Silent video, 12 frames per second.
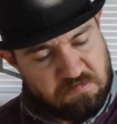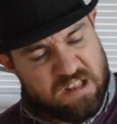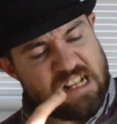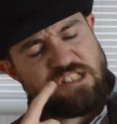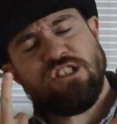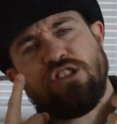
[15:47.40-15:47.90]

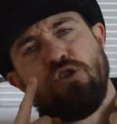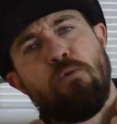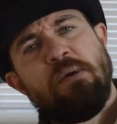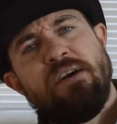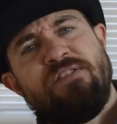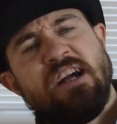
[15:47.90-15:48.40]
That's just taught
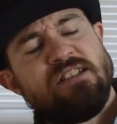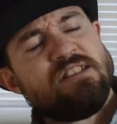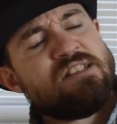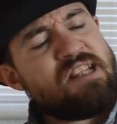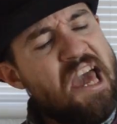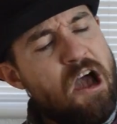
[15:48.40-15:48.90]
me a fact
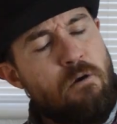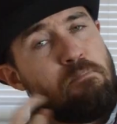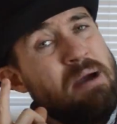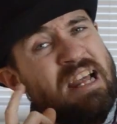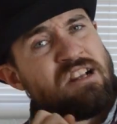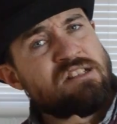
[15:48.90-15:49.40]
just now.
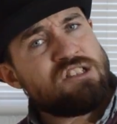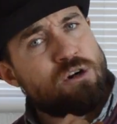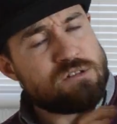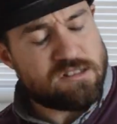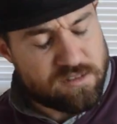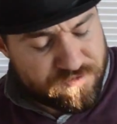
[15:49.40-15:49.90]
Madden's older than